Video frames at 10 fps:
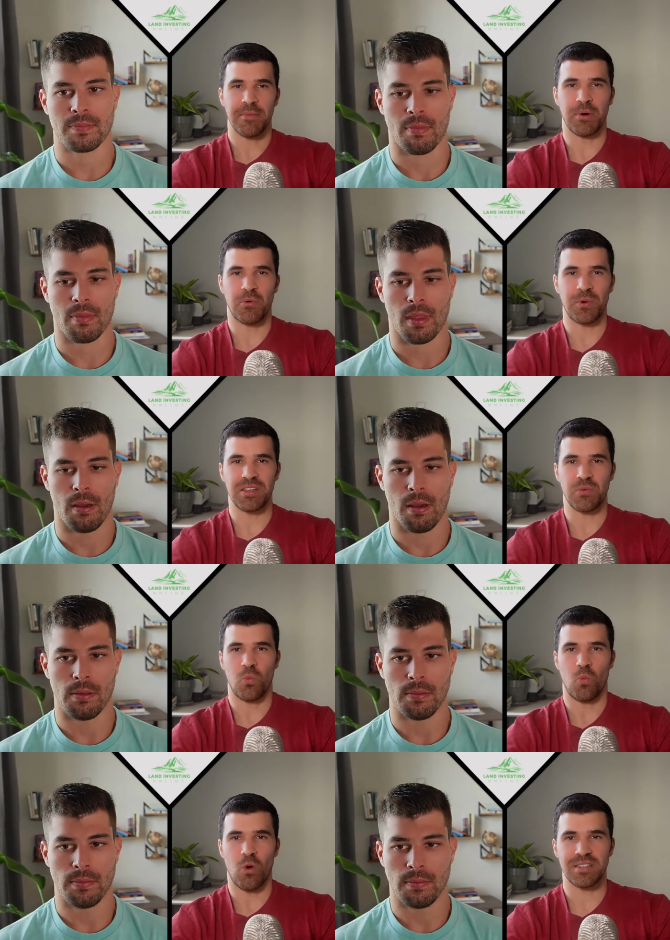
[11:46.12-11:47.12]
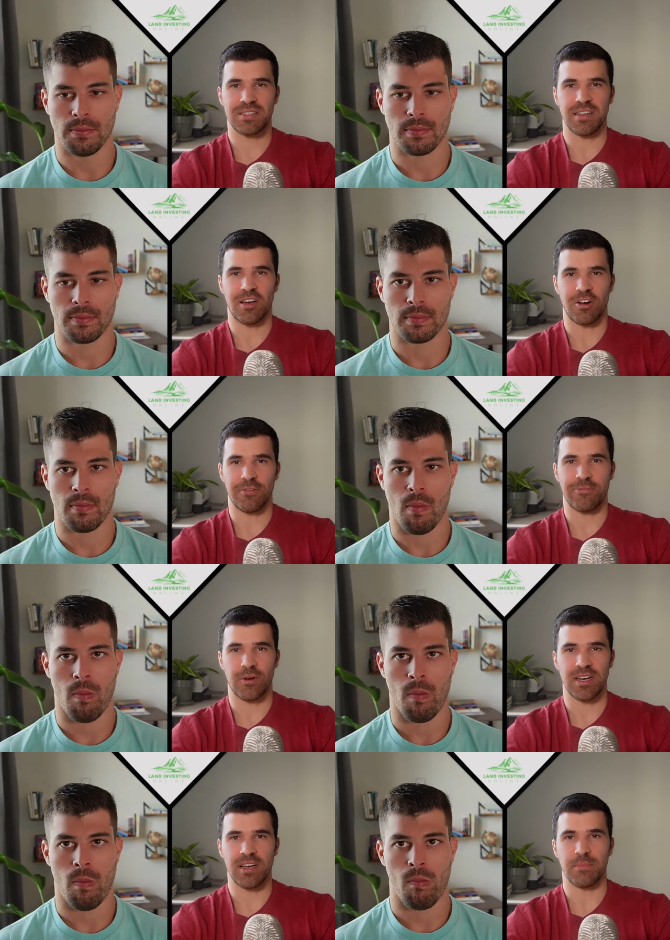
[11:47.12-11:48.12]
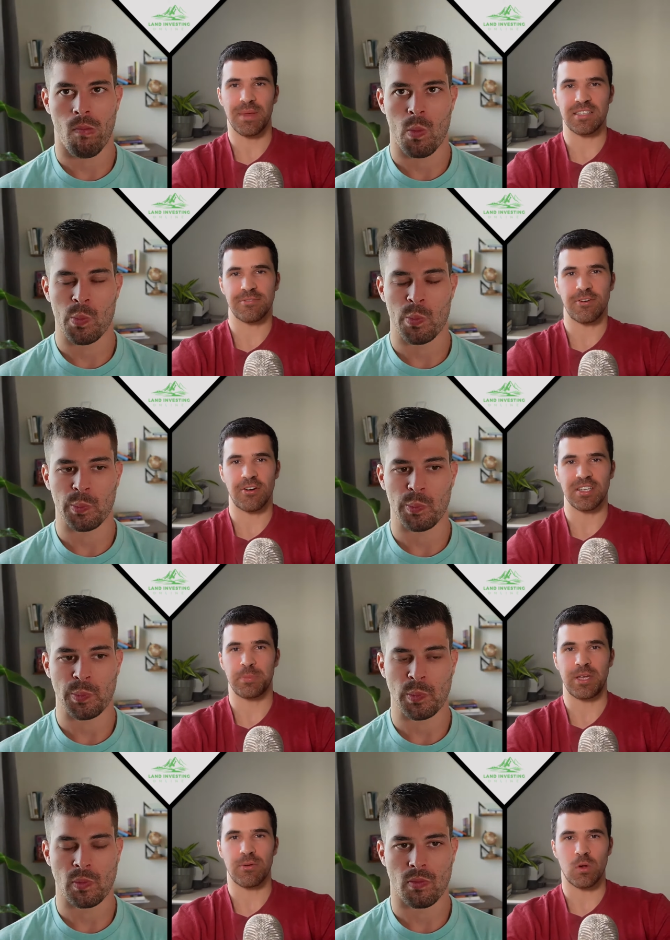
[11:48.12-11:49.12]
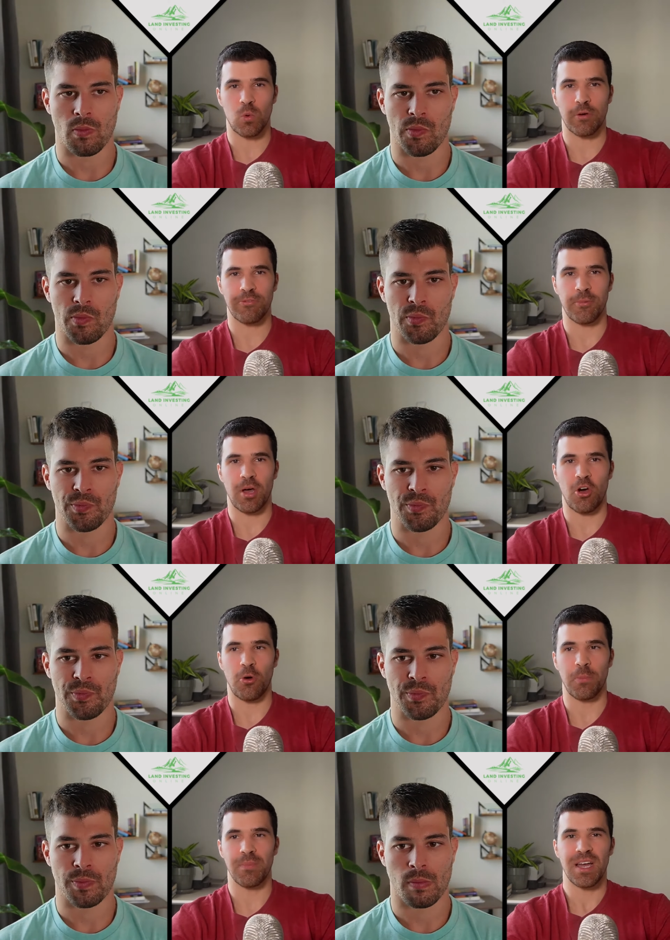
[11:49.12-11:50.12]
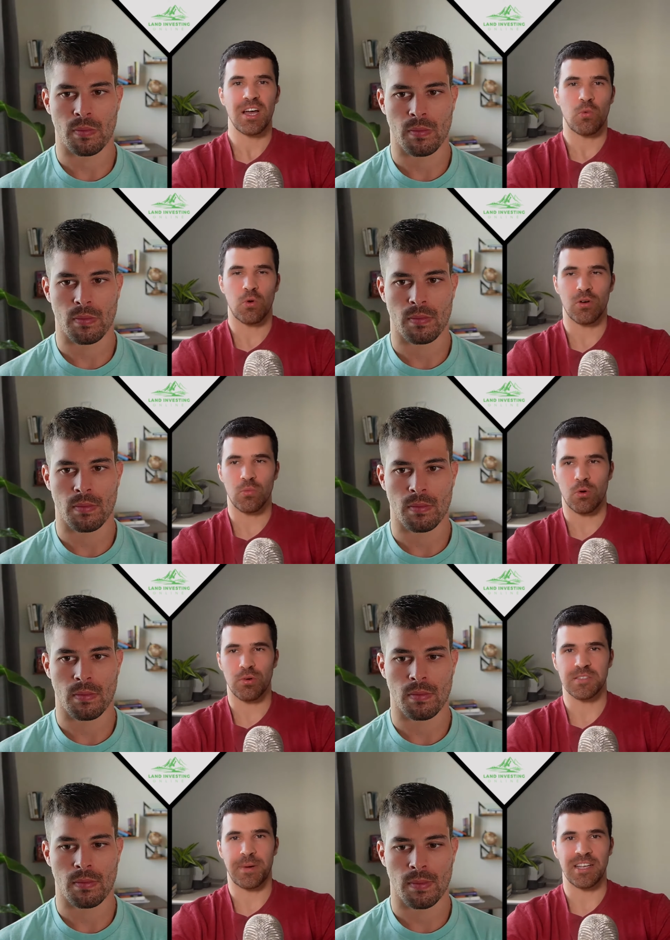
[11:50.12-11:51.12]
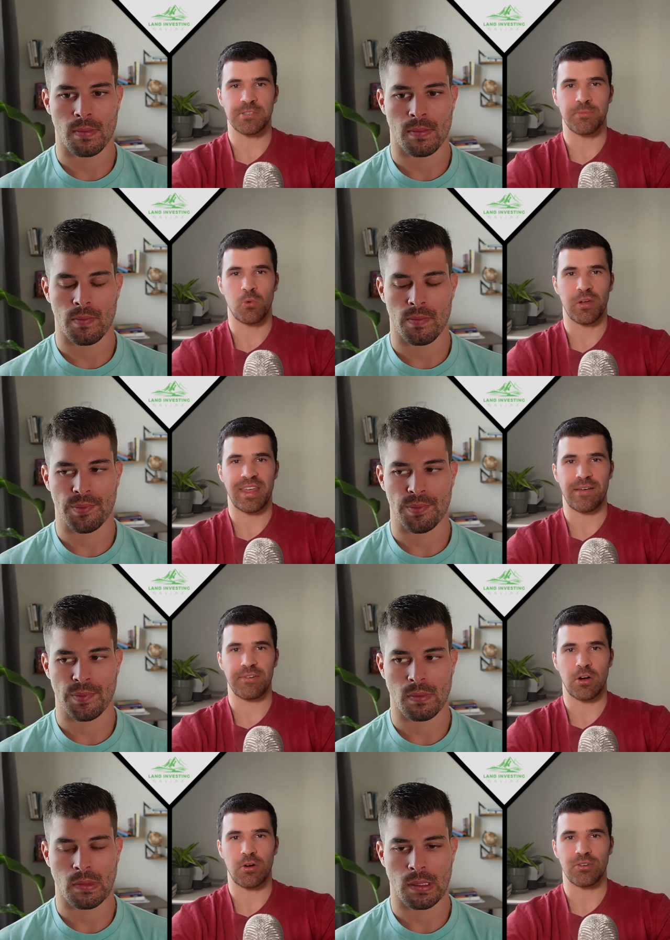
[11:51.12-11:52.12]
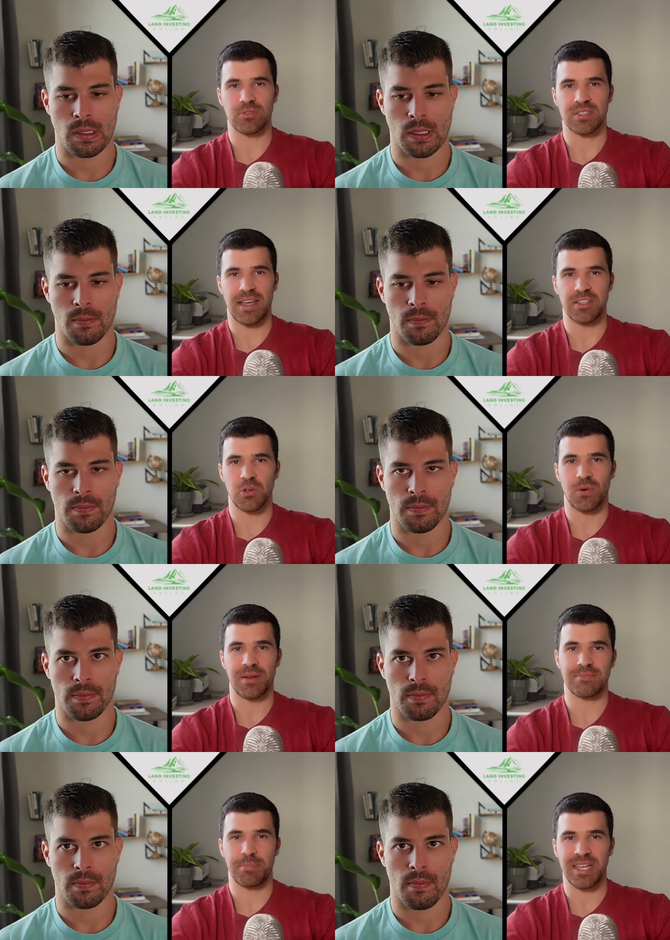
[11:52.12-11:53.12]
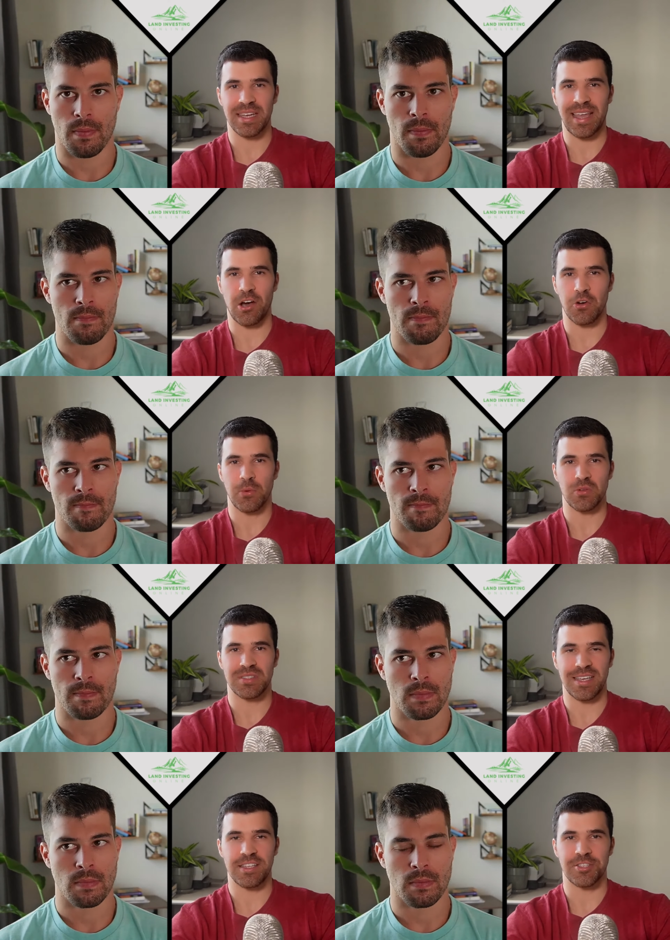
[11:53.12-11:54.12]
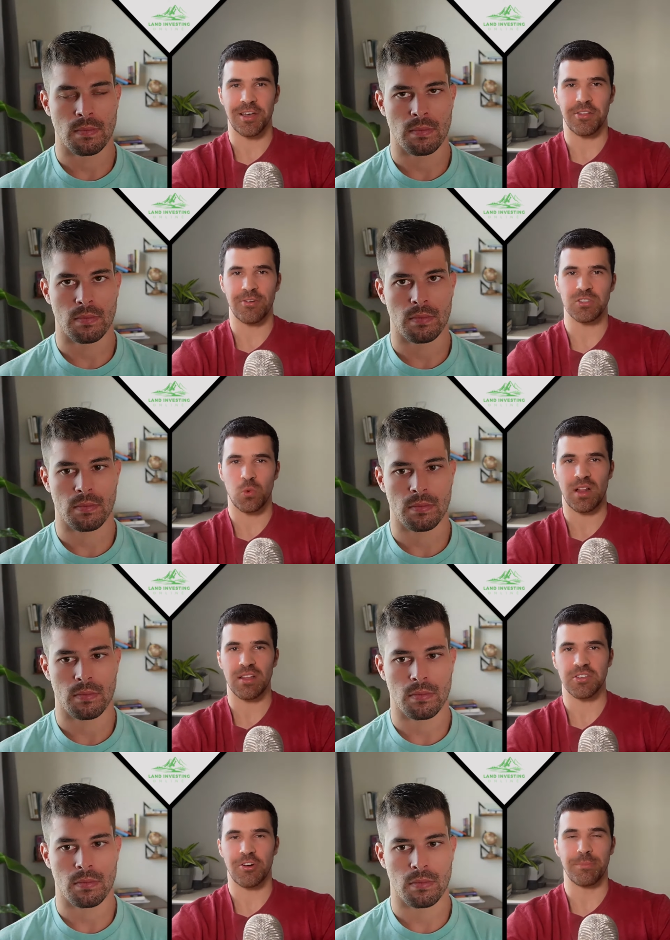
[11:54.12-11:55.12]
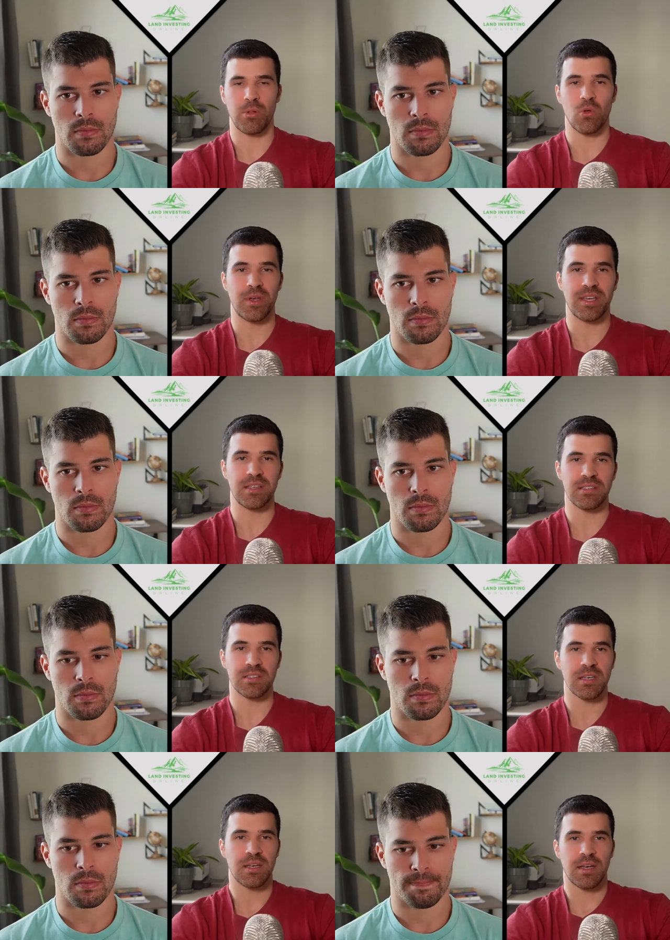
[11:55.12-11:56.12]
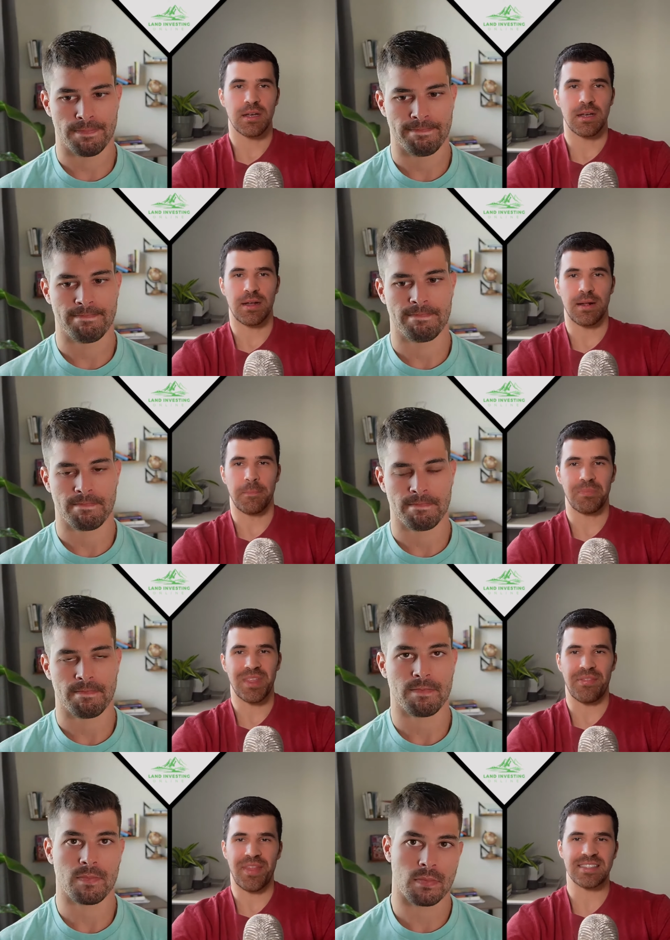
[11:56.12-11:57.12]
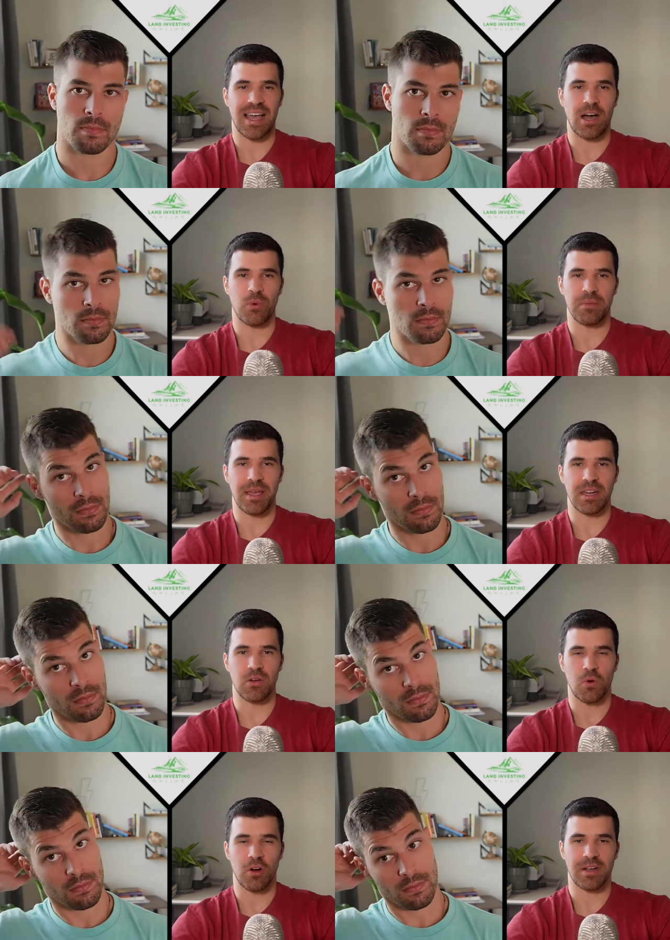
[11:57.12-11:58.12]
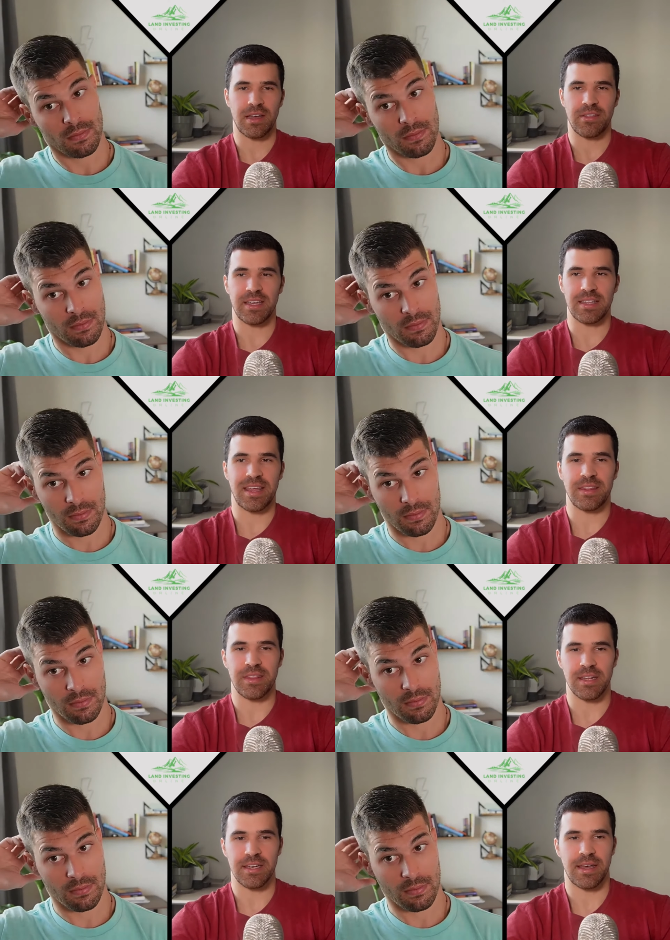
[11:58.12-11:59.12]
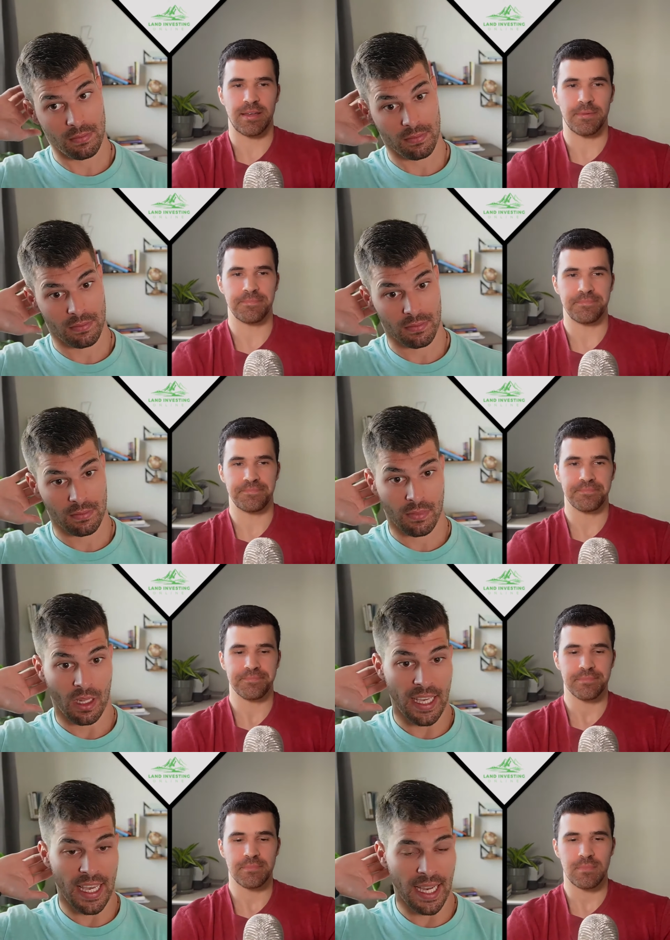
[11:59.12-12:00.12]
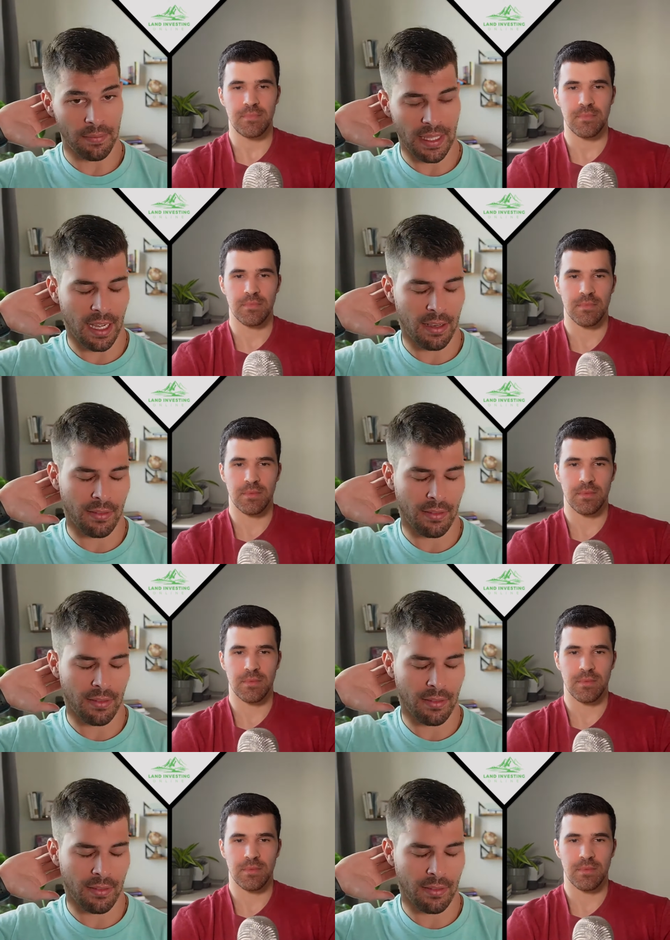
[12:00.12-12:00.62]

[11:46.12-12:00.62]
Speaker 1: But we wanted our freedom as far as being able to work from home. We're, we're responsible with having our own schedule and being accountable to each other as well as our employees. Um, and that's how we made it work, I think, at the end of the day.
Speaker 2: Yeah. And I've,